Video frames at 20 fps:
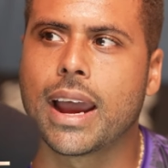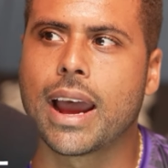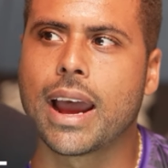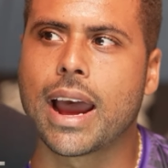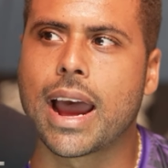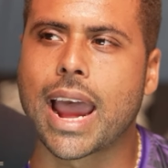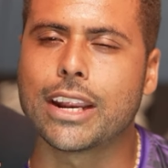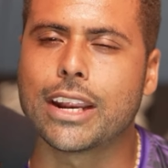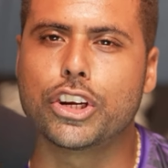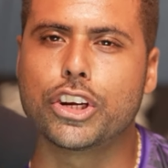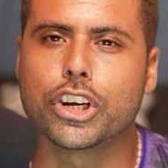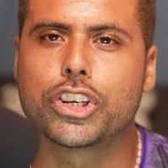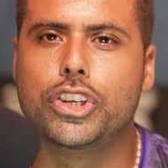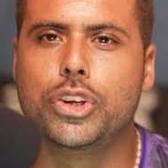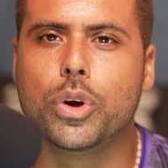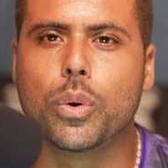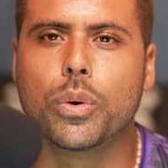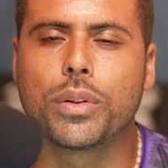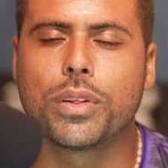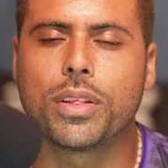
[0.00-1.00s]
I just
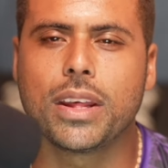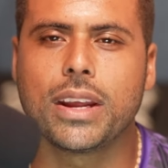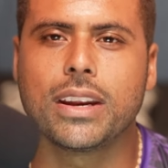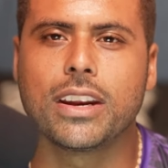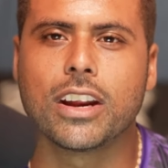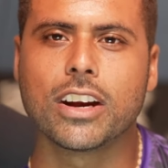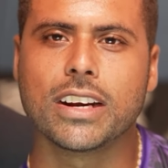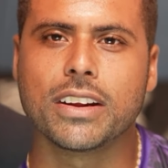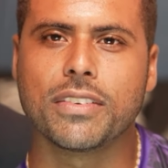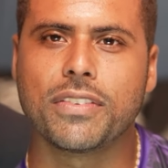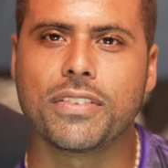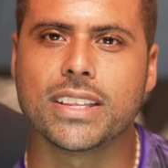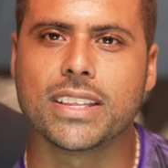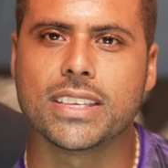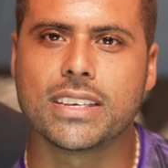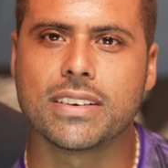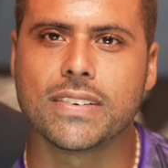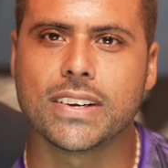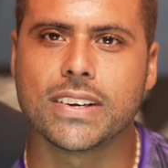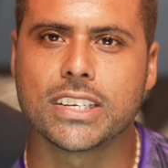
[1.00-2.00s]
don't think they're
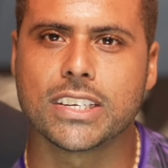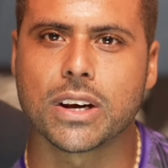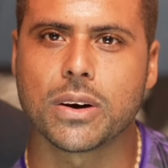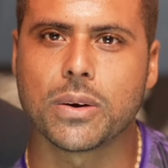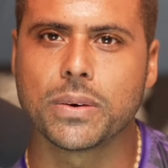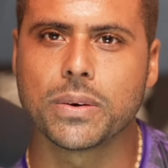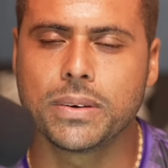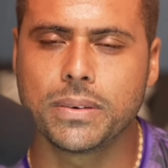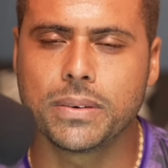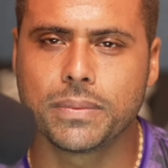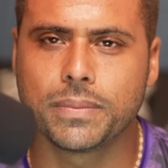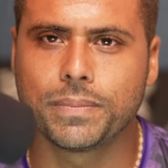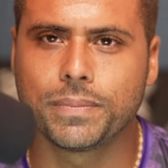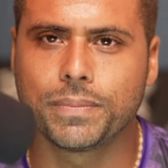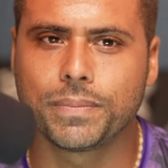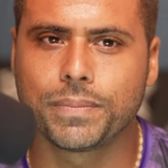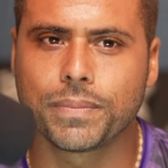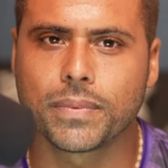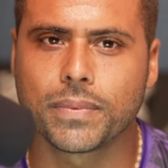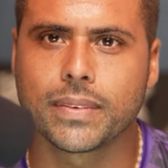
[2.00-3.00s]
defensively sound.
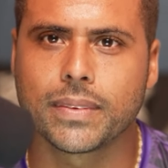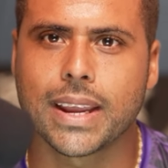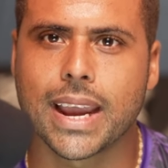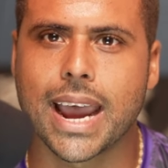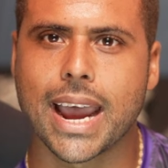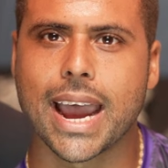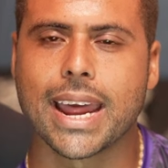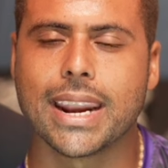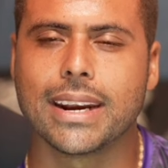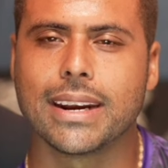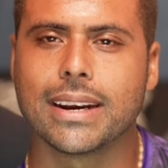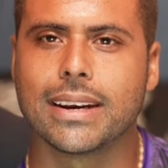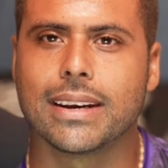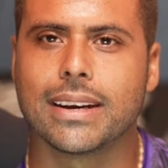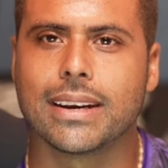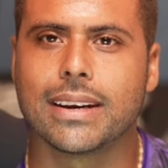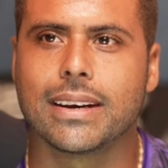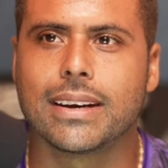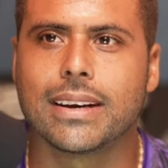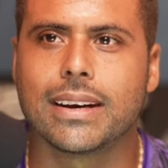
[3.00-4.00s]
And
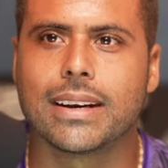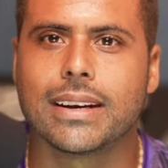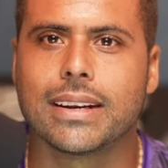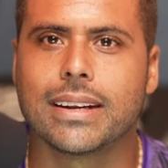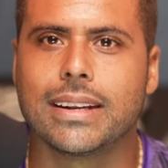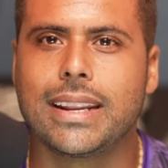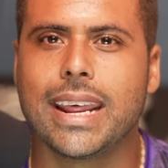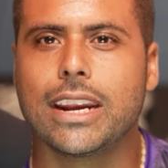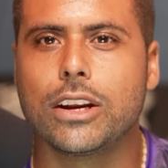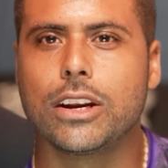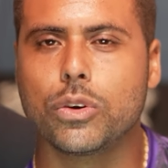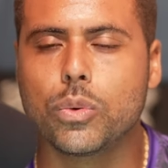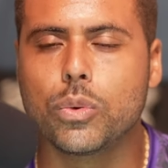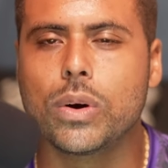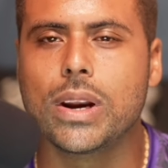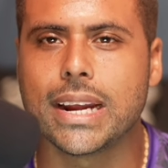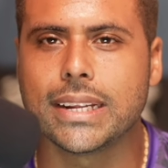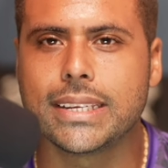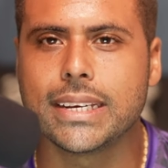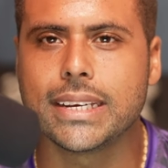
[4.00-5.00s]
they do
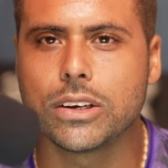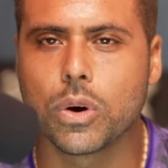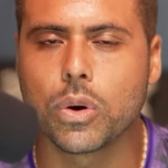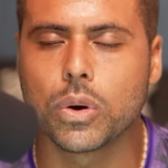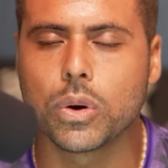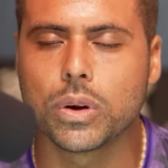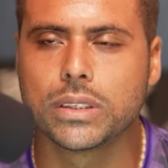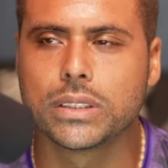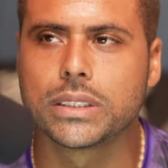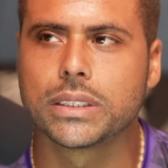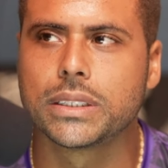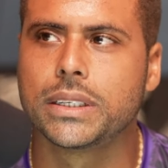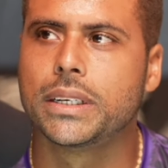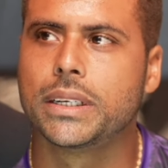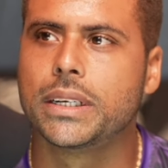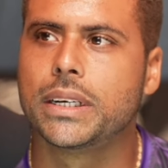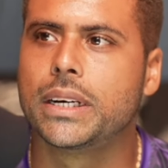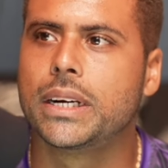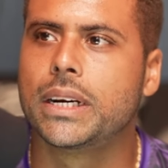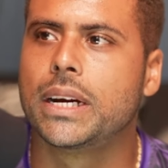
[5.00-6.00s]
let in goals.
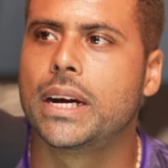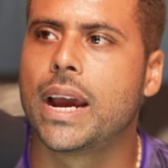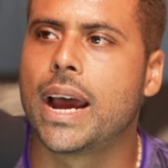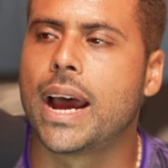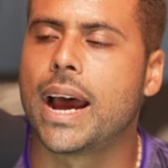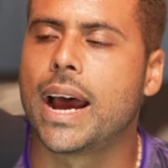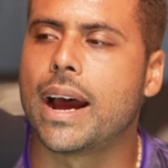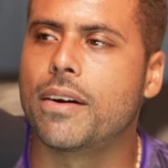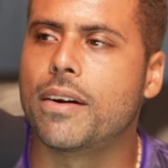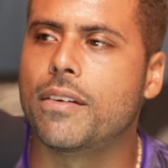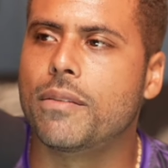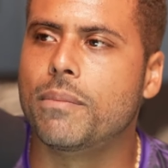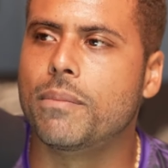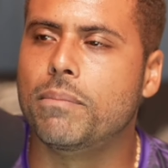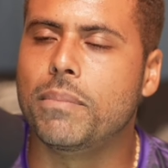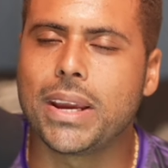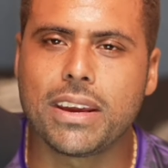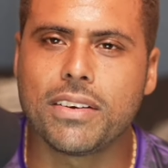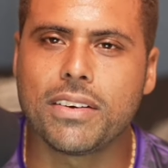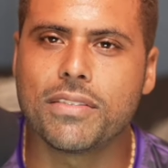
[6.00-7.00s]

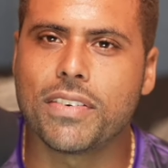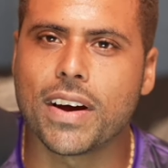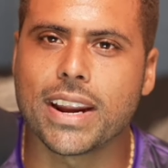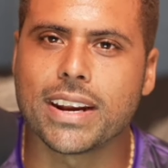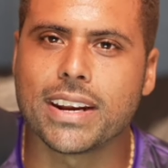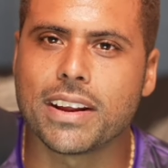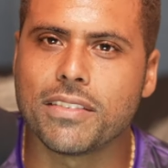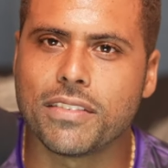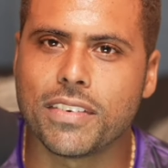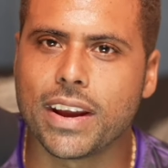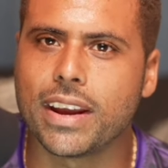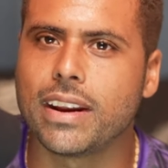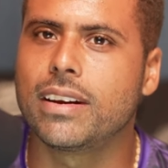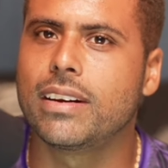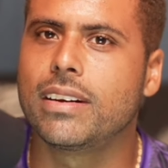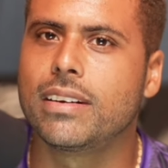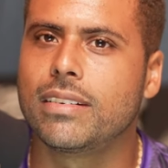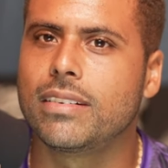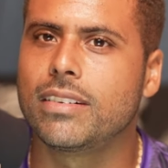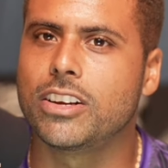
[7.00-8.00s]
Mickey Van Den Ven,
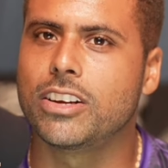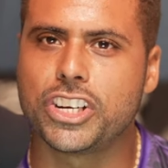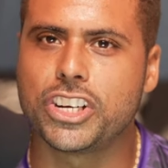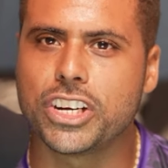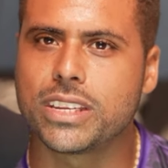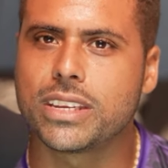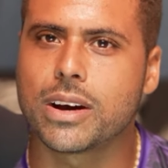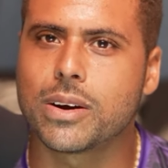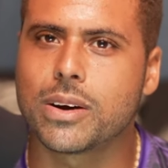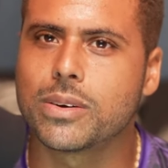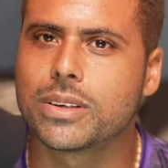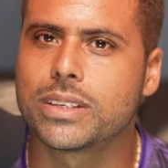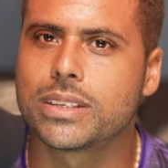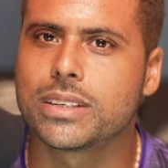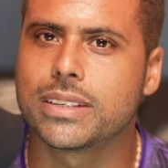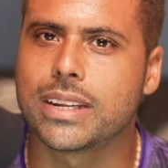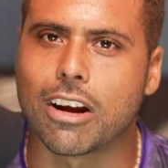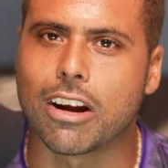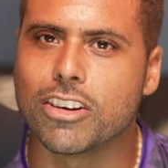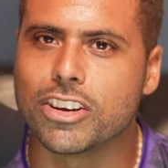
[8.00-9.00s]
the shithouse
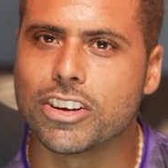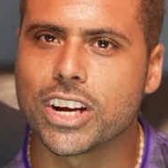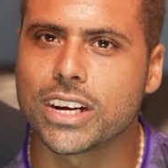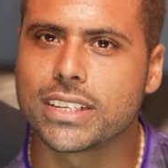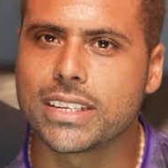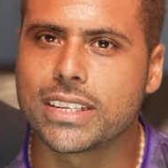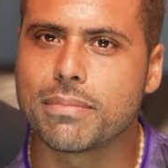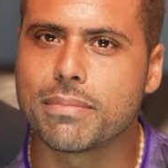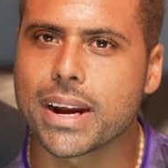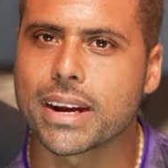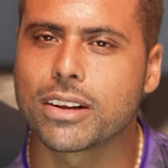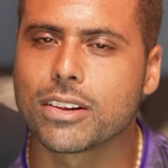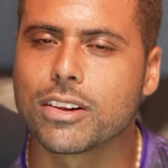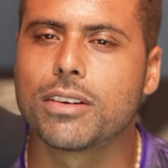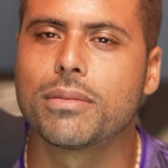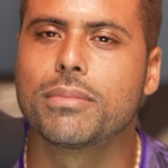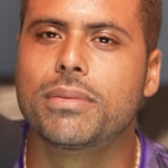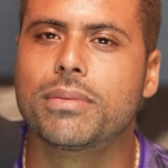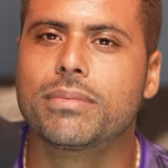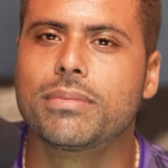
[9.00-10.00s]
that rejected my
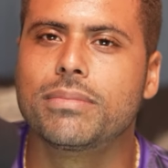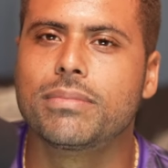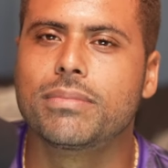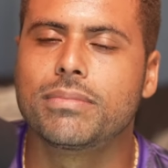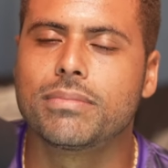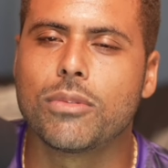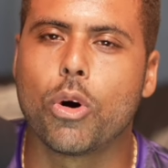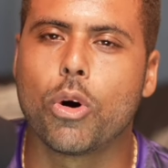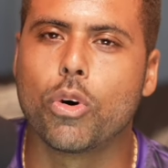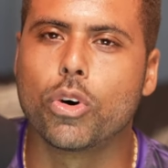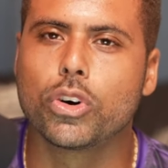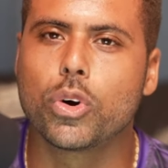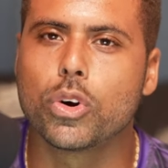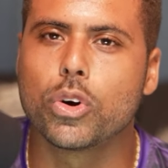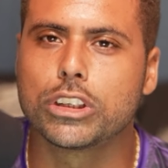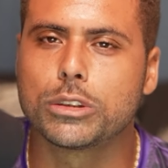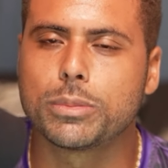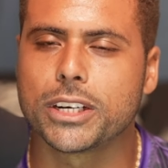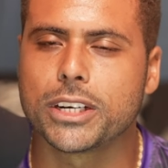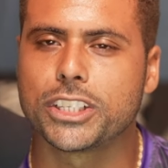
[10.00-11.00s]
club, own goal
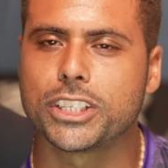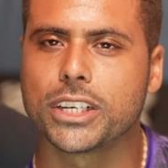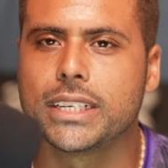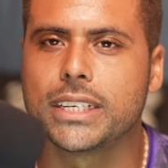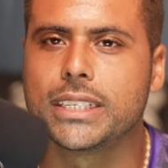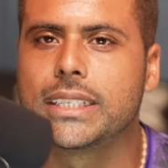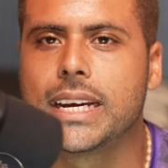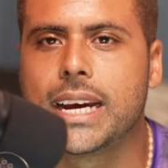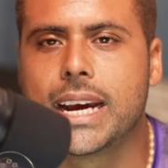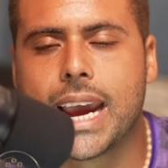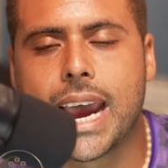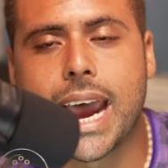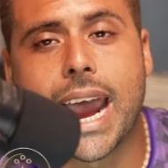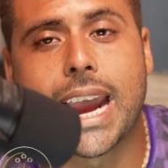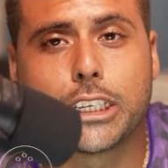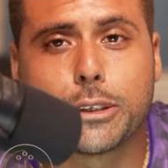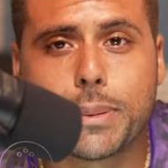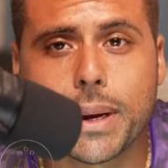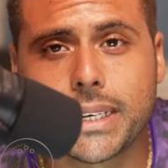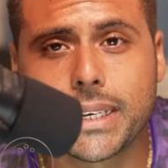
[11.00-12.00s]
specialist. I
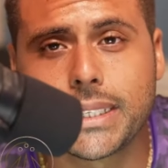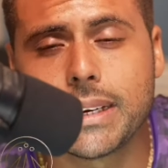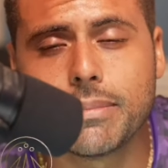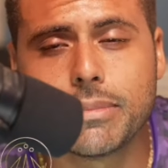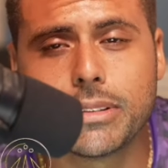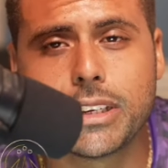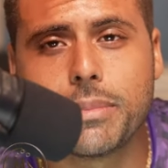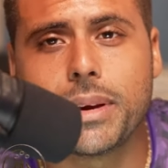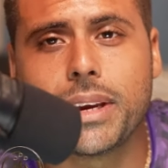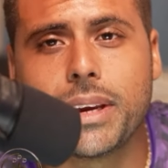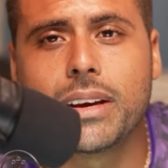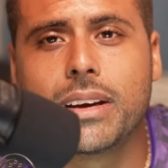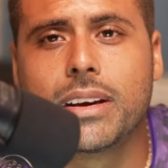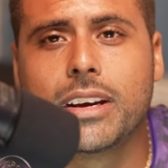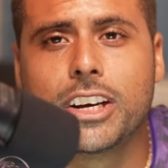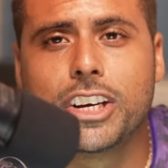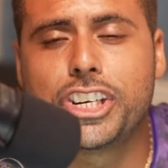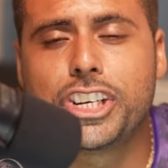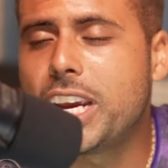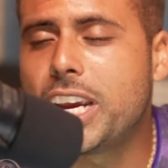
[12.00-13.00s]
expect him to be
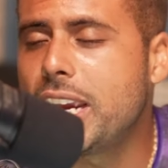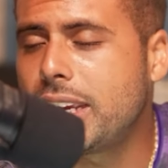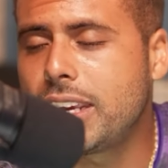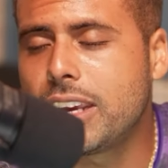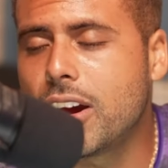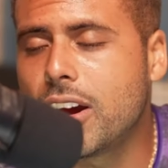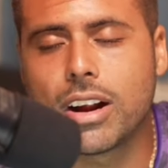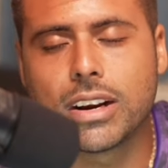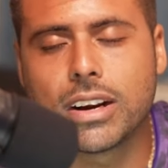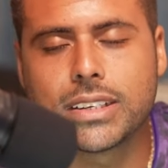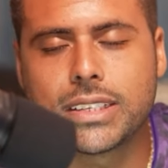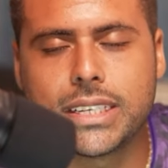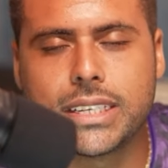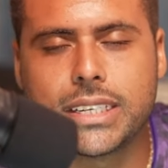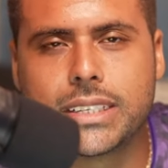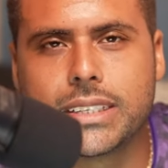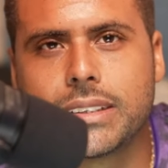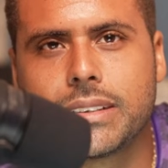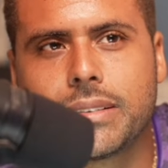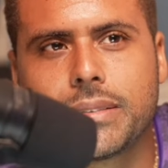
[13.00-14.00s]
shaky all
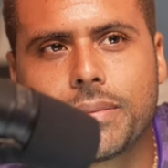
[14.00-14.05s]
season.